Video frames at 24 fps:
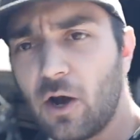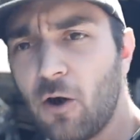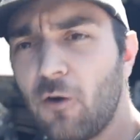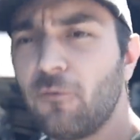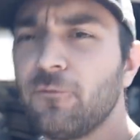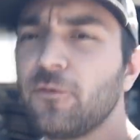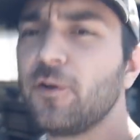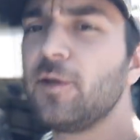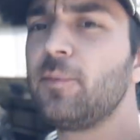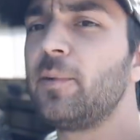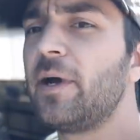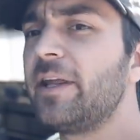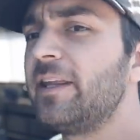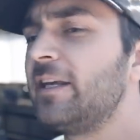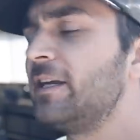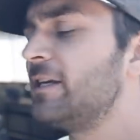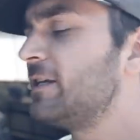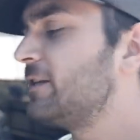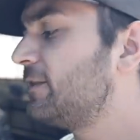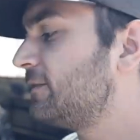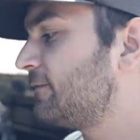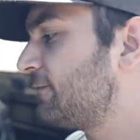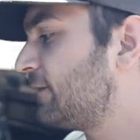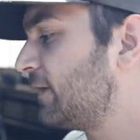hopefully by the
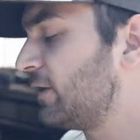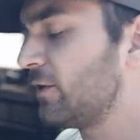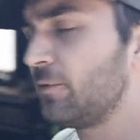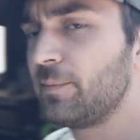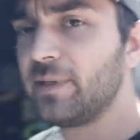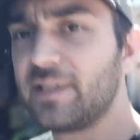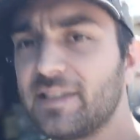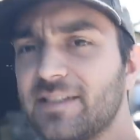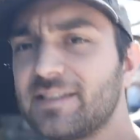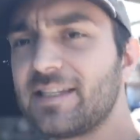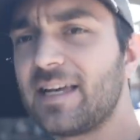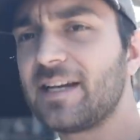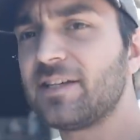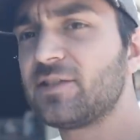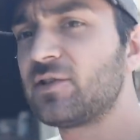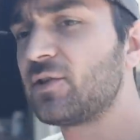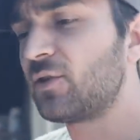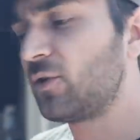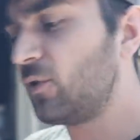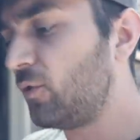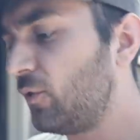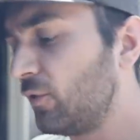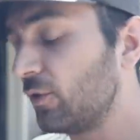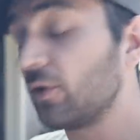end of this video because that is
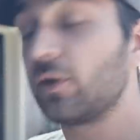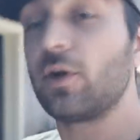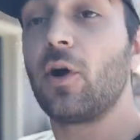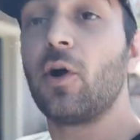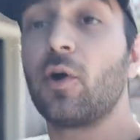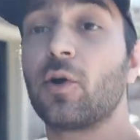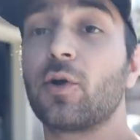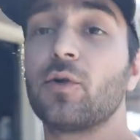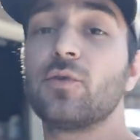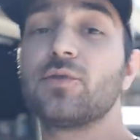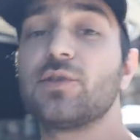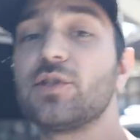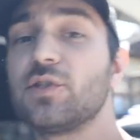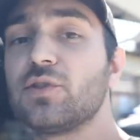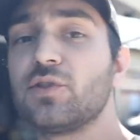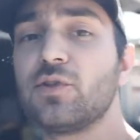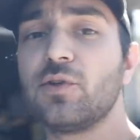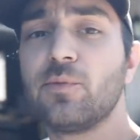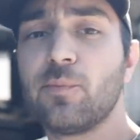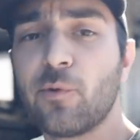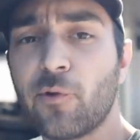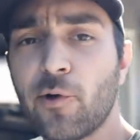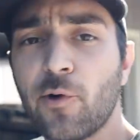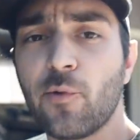the goal. The car goes to
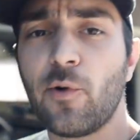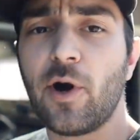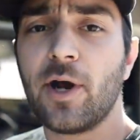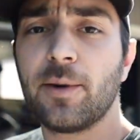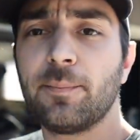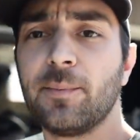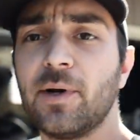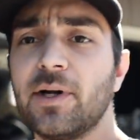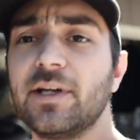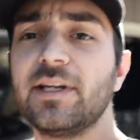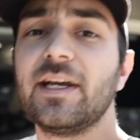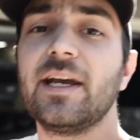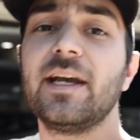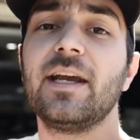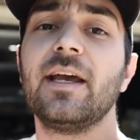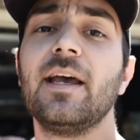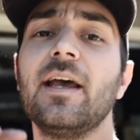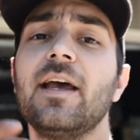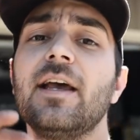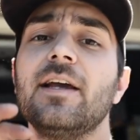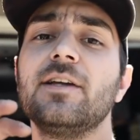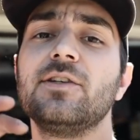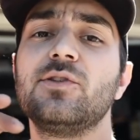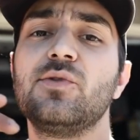Subaru on Monday
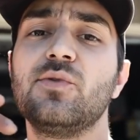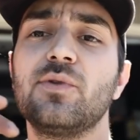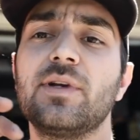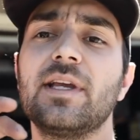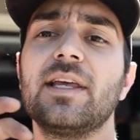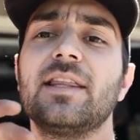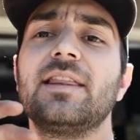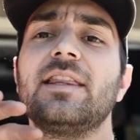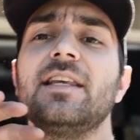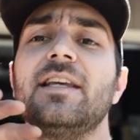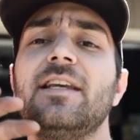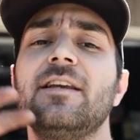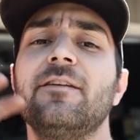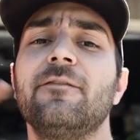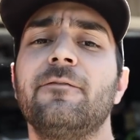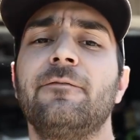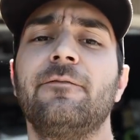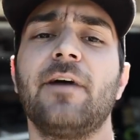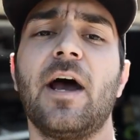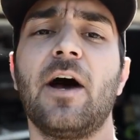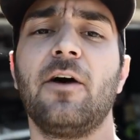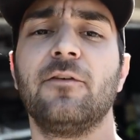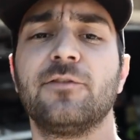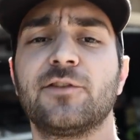to get the
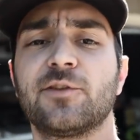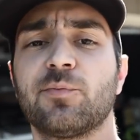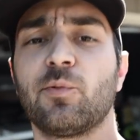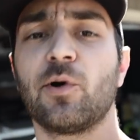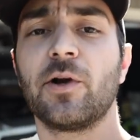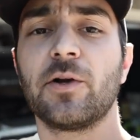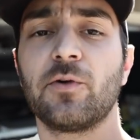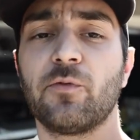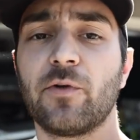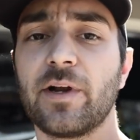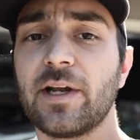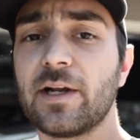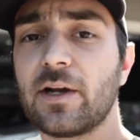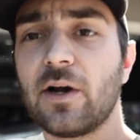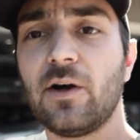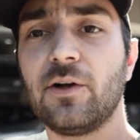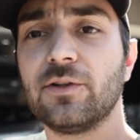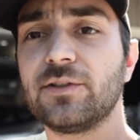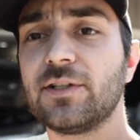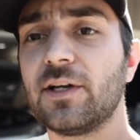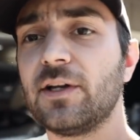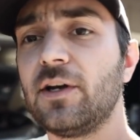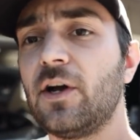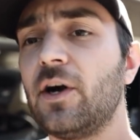valve spring
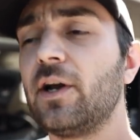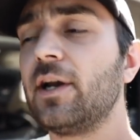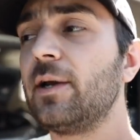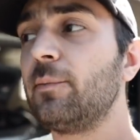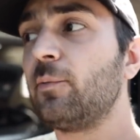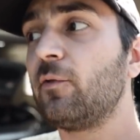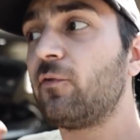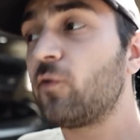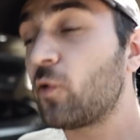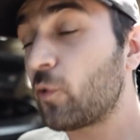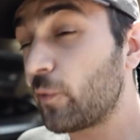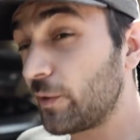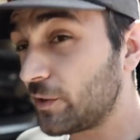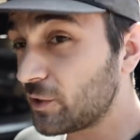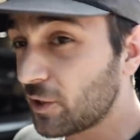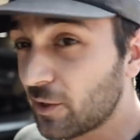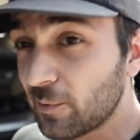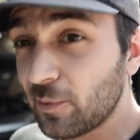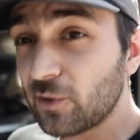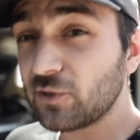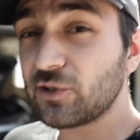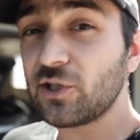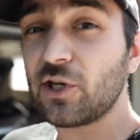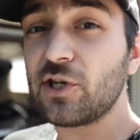recall done on it before we
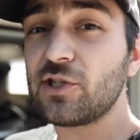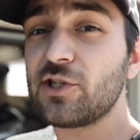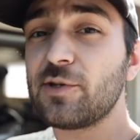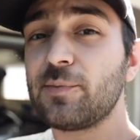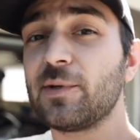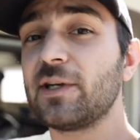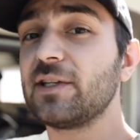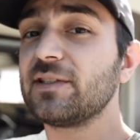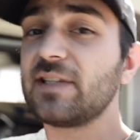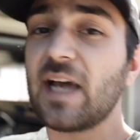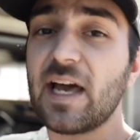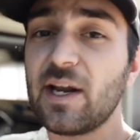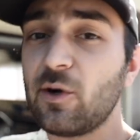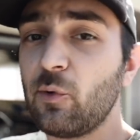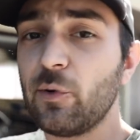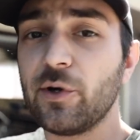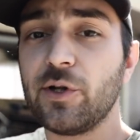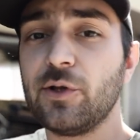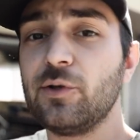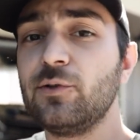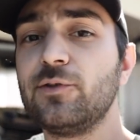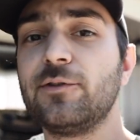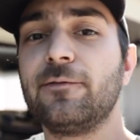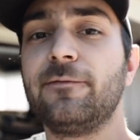turbocharge it because I don't
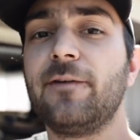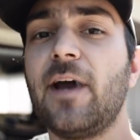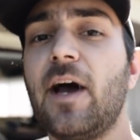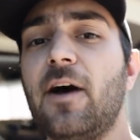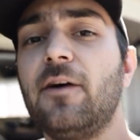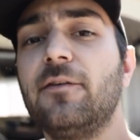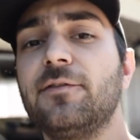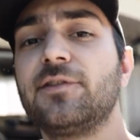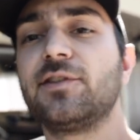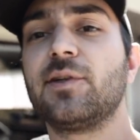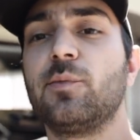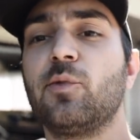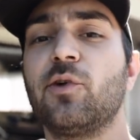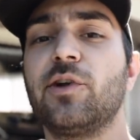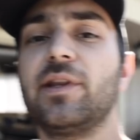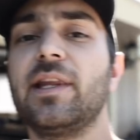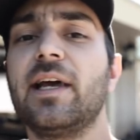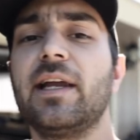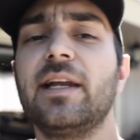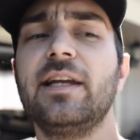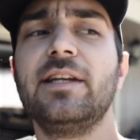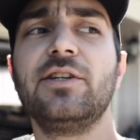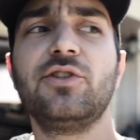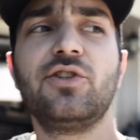wanna lose a valve somewhere in
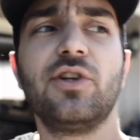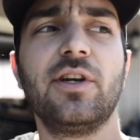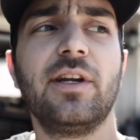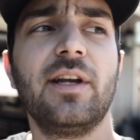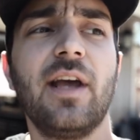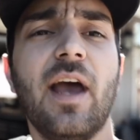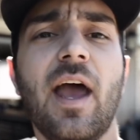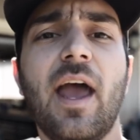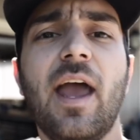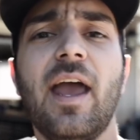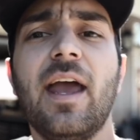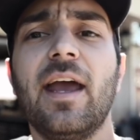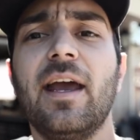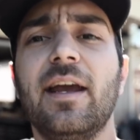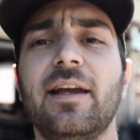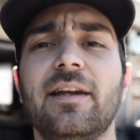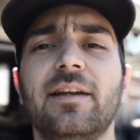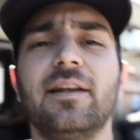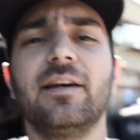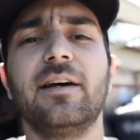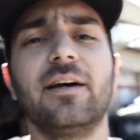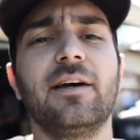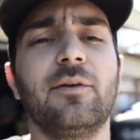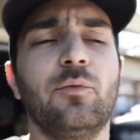that engine.
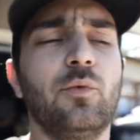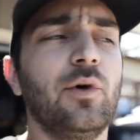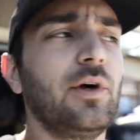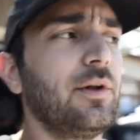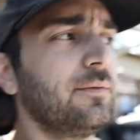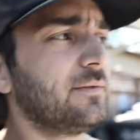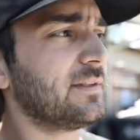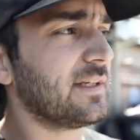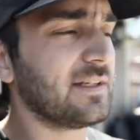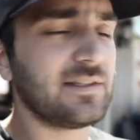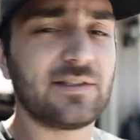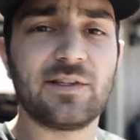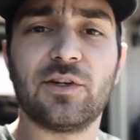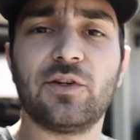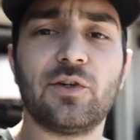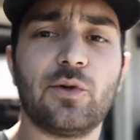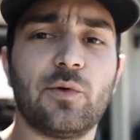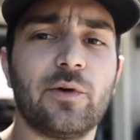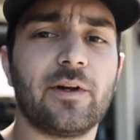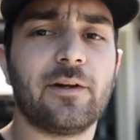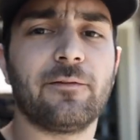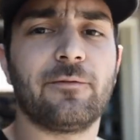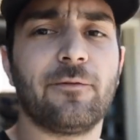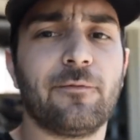And uh, well, since they're
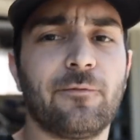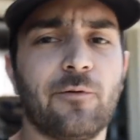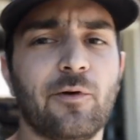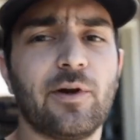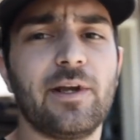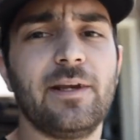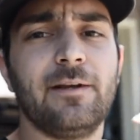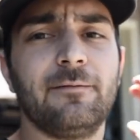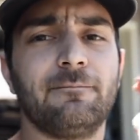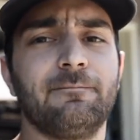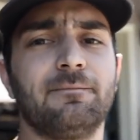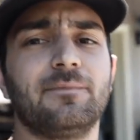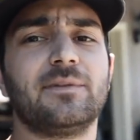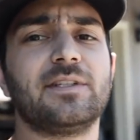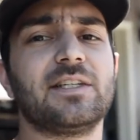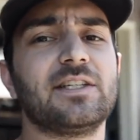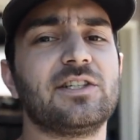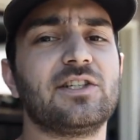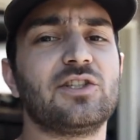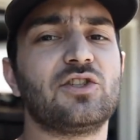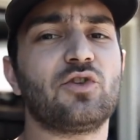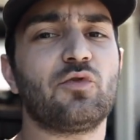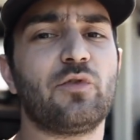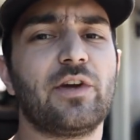doing it for free,
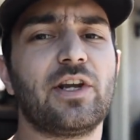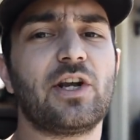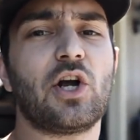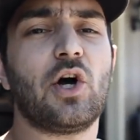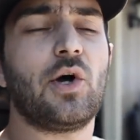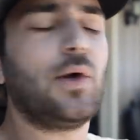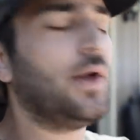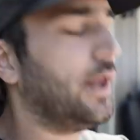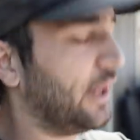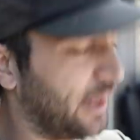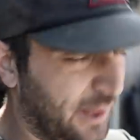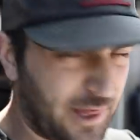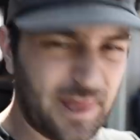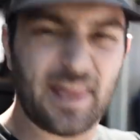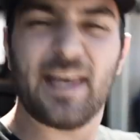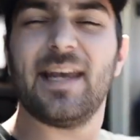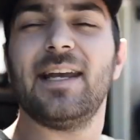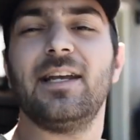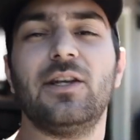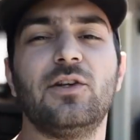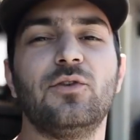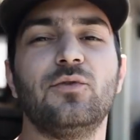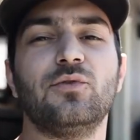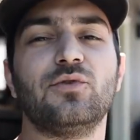since it's a recall,
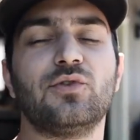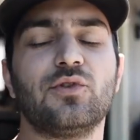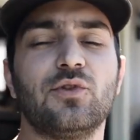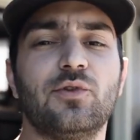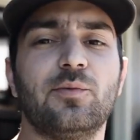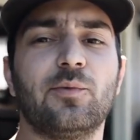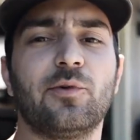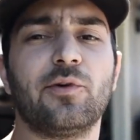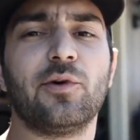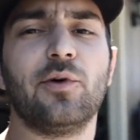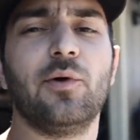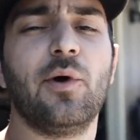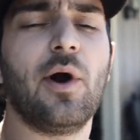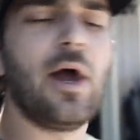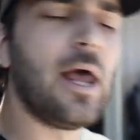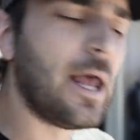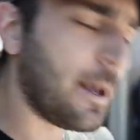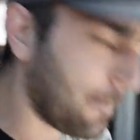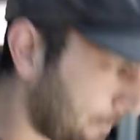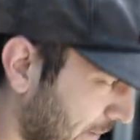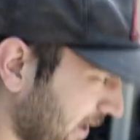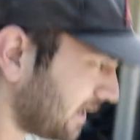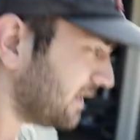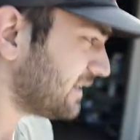thank you Subaru.
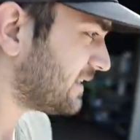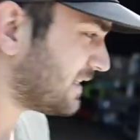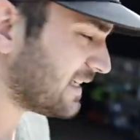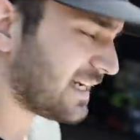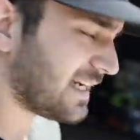But